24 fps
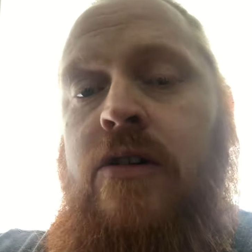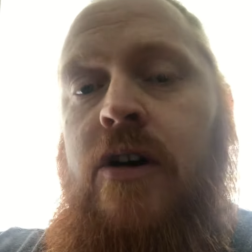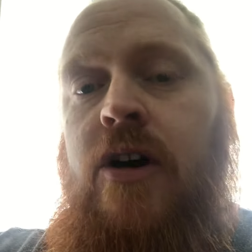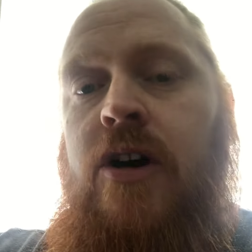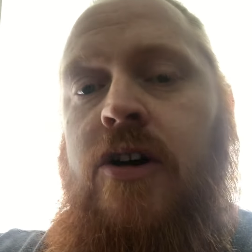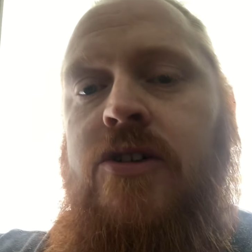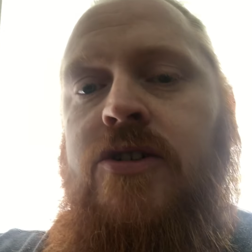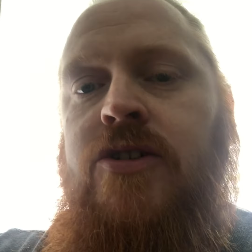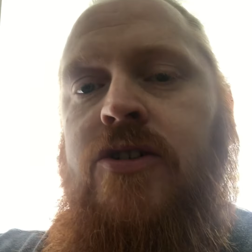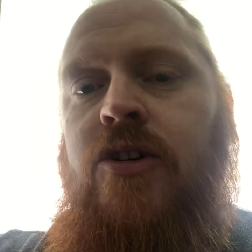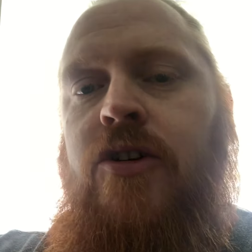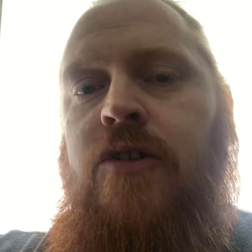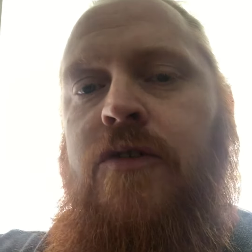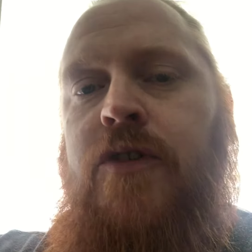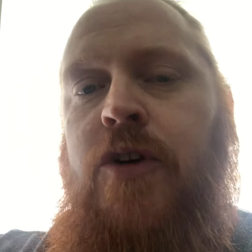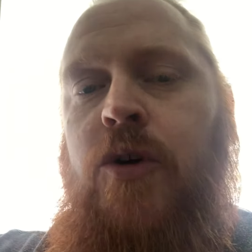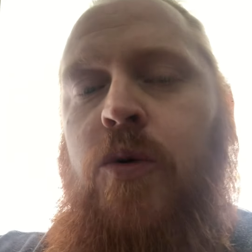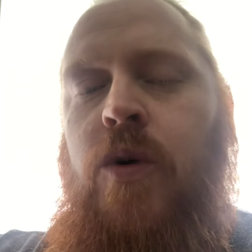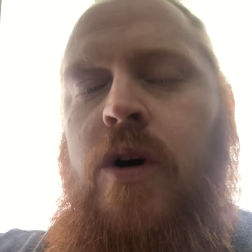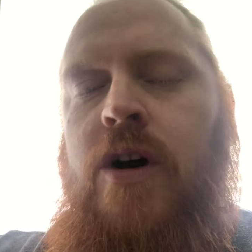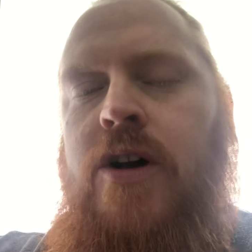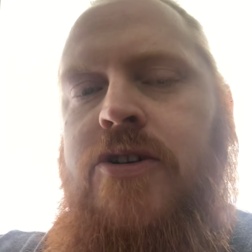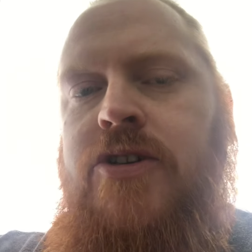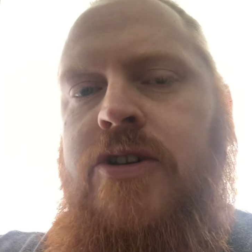Also, if you're
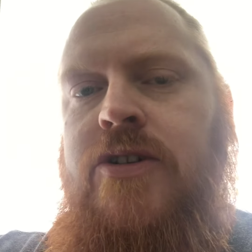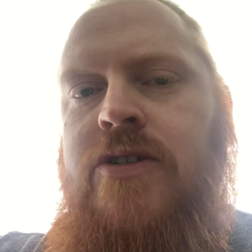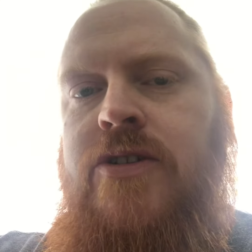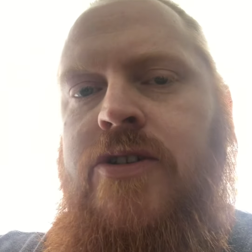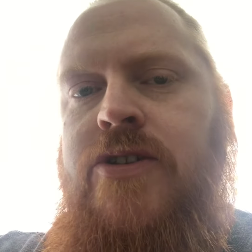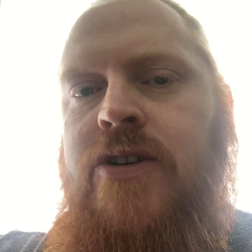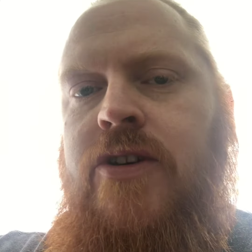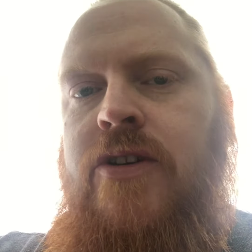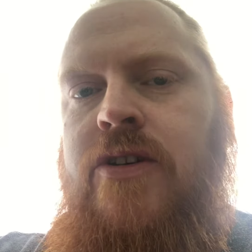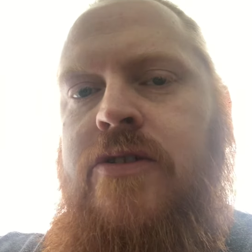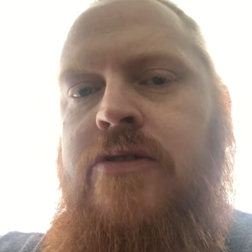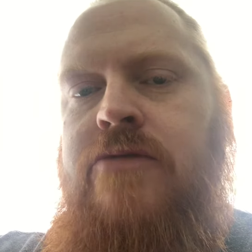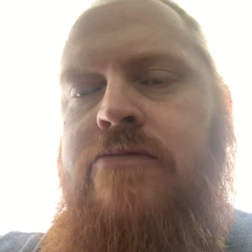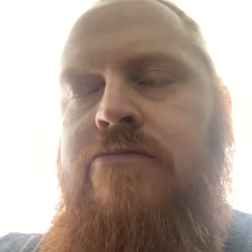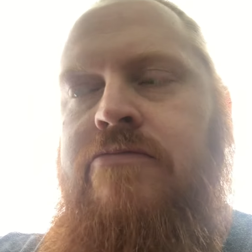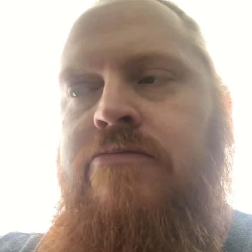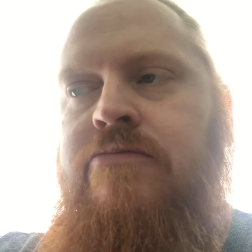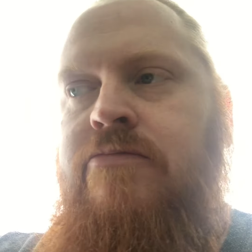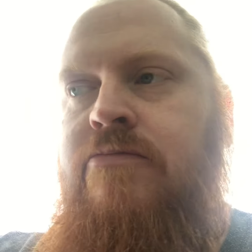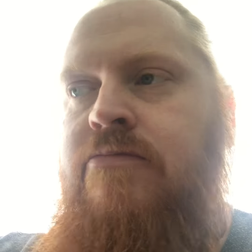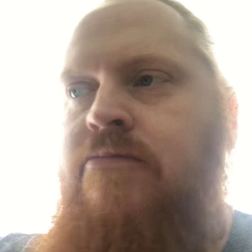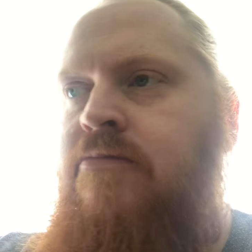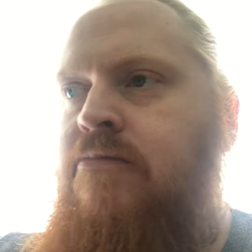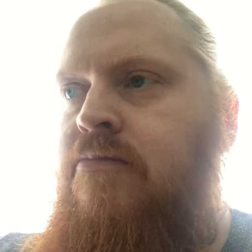watching this on
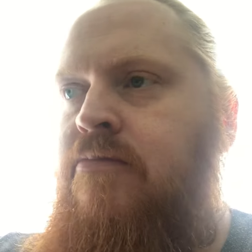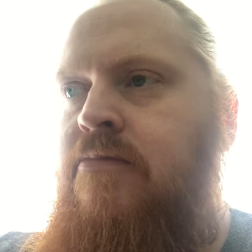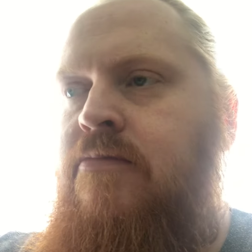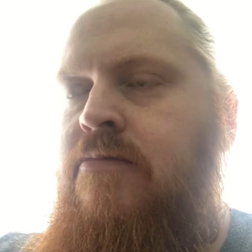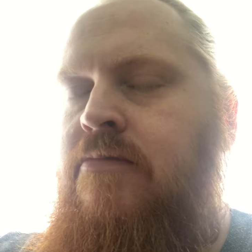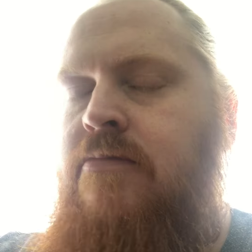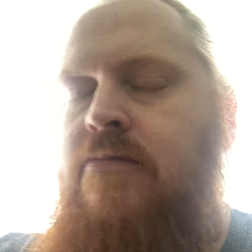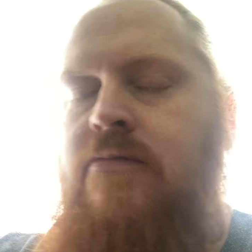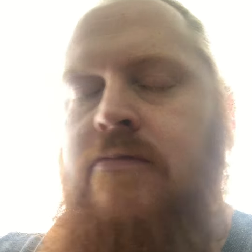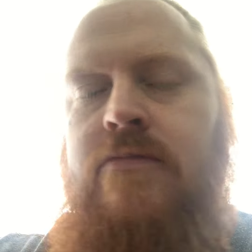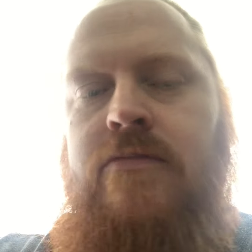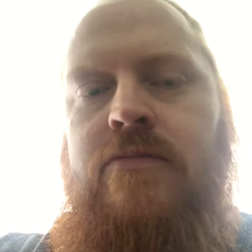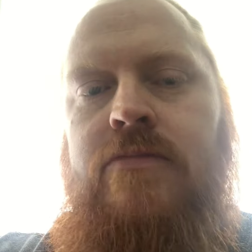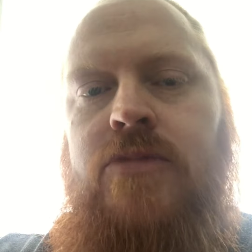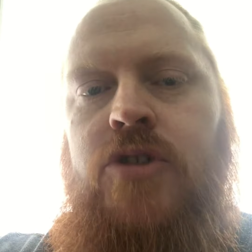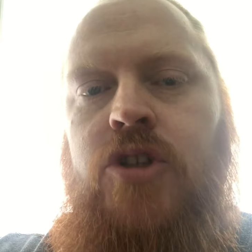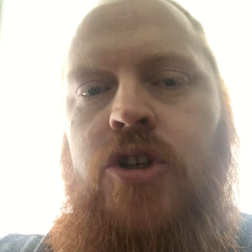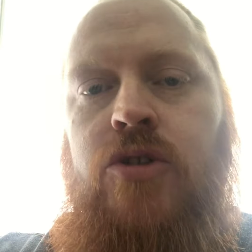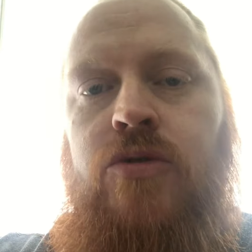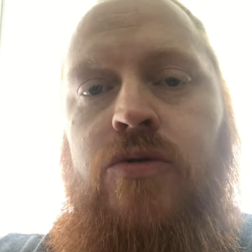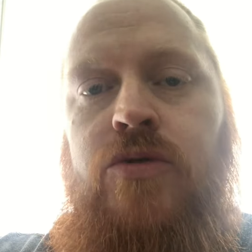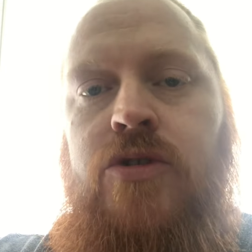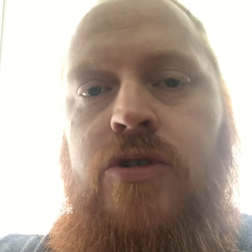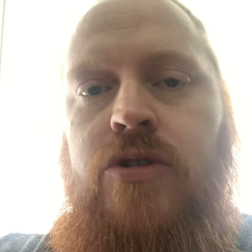
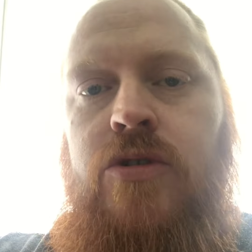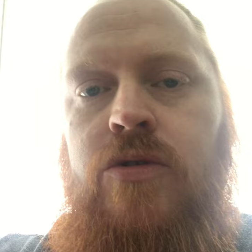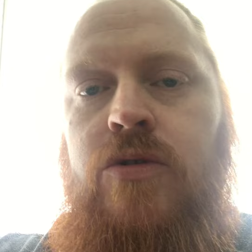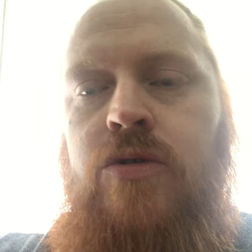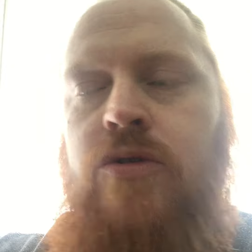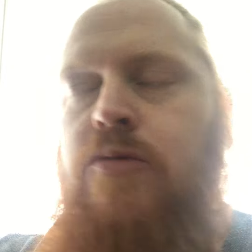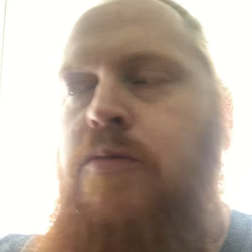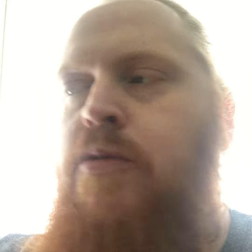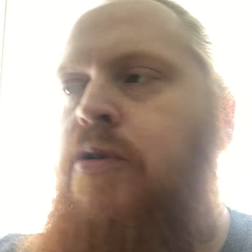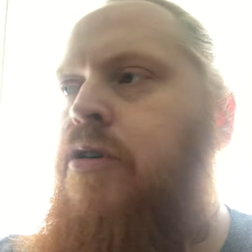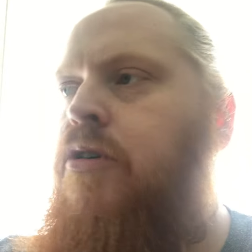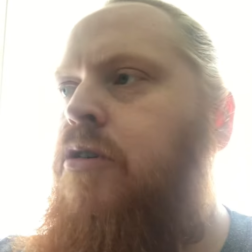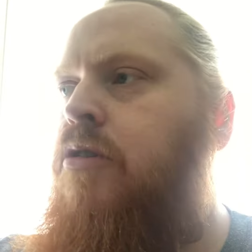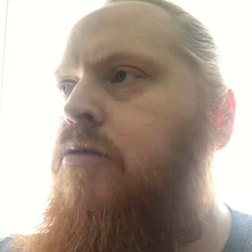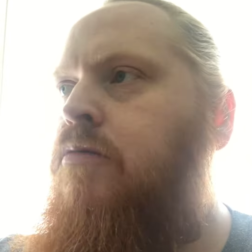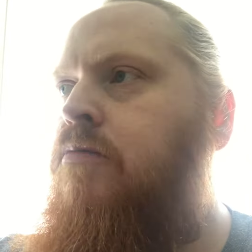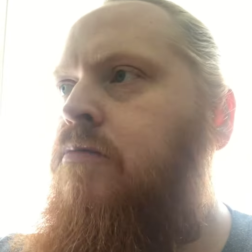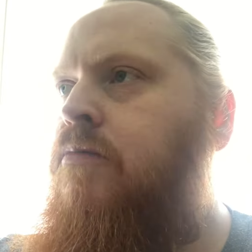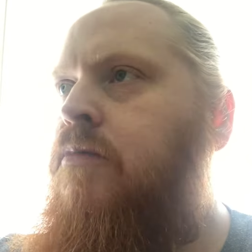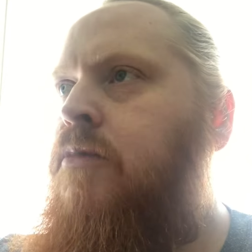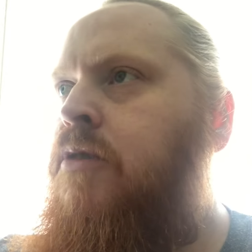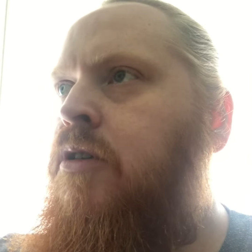YouTube or